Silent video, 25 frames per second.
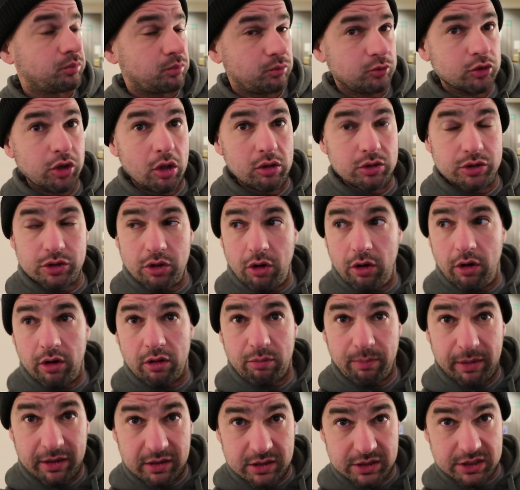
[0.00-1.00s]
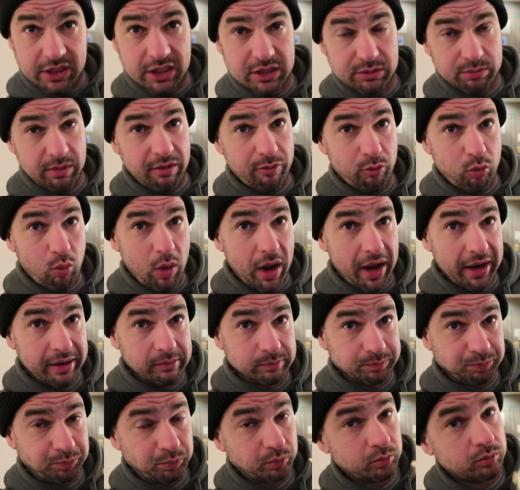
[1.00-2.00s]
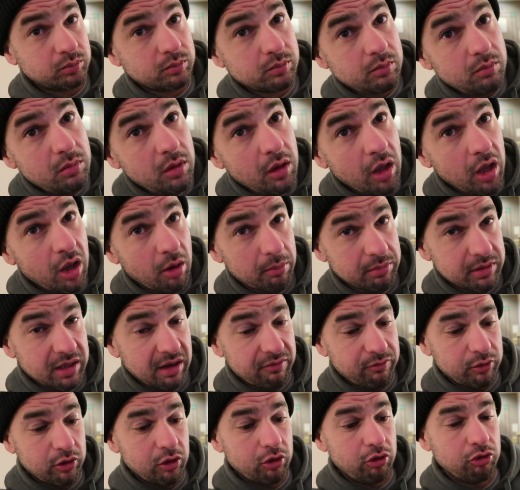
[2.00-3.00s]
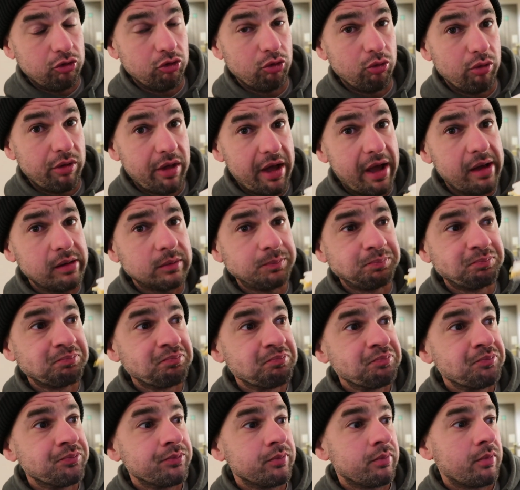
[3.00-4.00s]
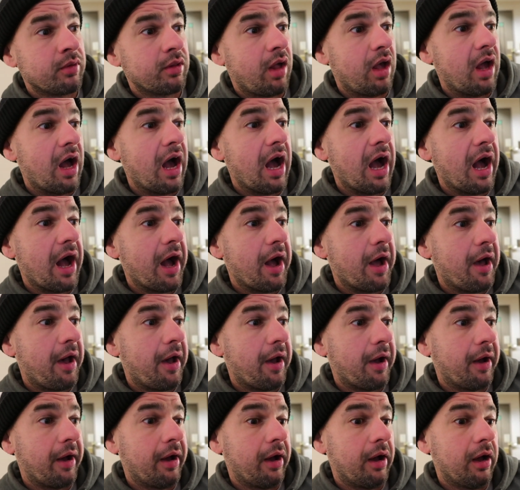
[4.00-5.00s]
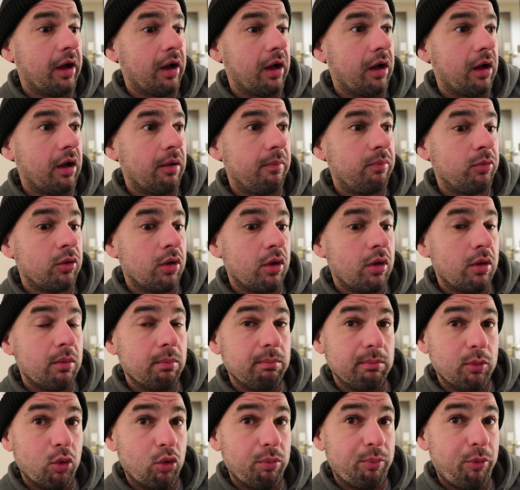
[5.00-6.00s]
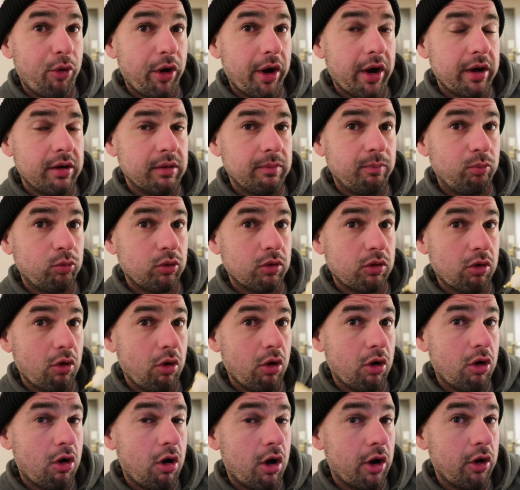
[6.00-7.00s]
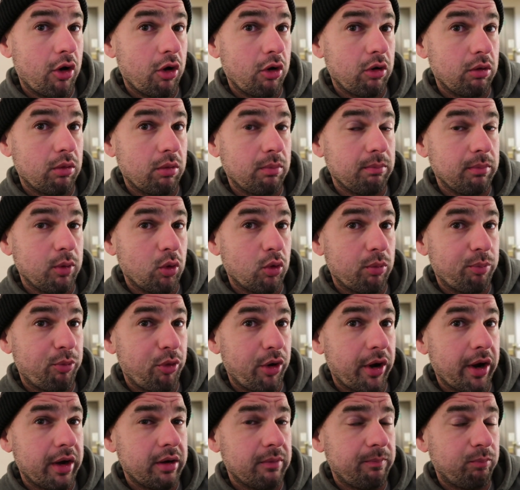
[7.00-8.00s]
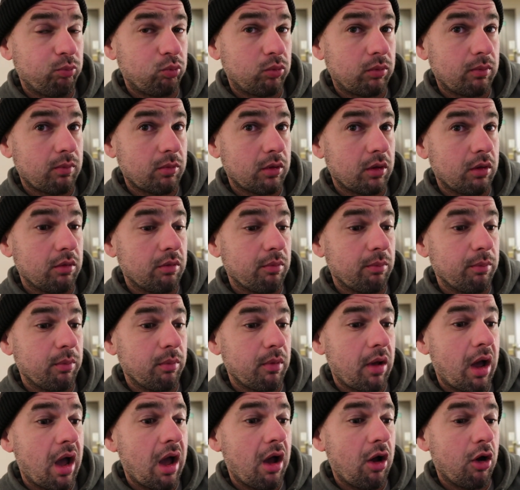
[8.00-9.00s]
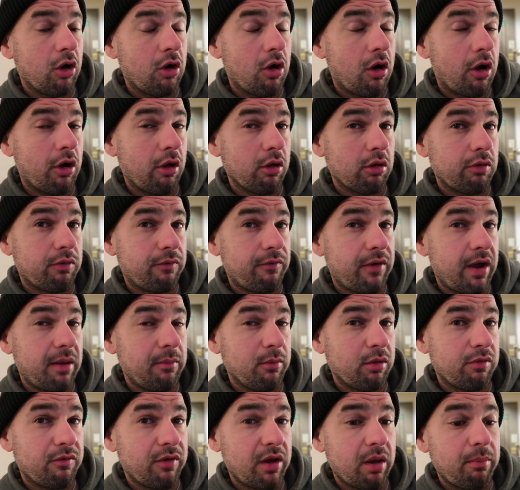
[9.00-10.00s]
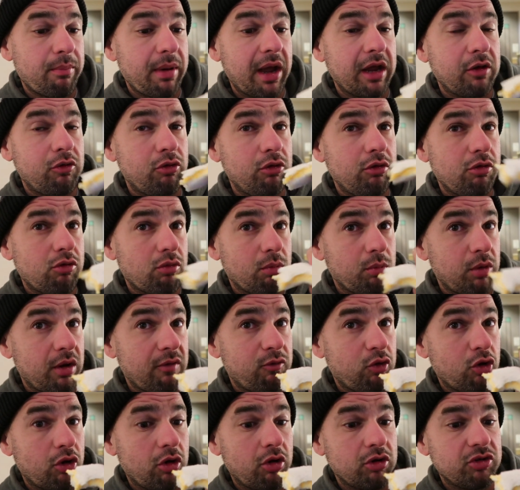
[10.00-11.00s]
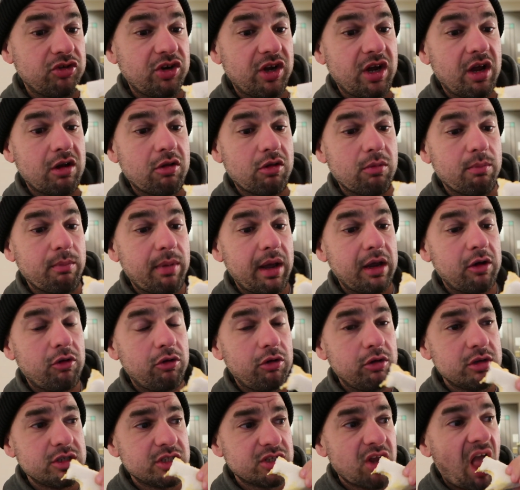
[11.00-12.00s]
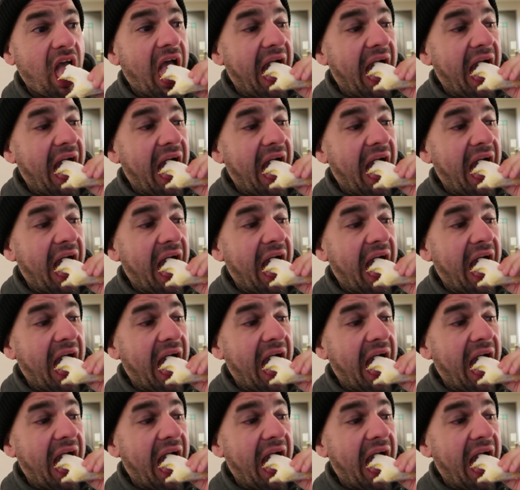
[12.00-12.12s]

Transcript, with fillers: no sorry it's been six month wait I'm definitely going to do that. Uh, milk bread, so Hokkaido milk bread. Mm, uh, Hokkaido is famous for their bakeries, so I'm definitely going to check out some bakeries.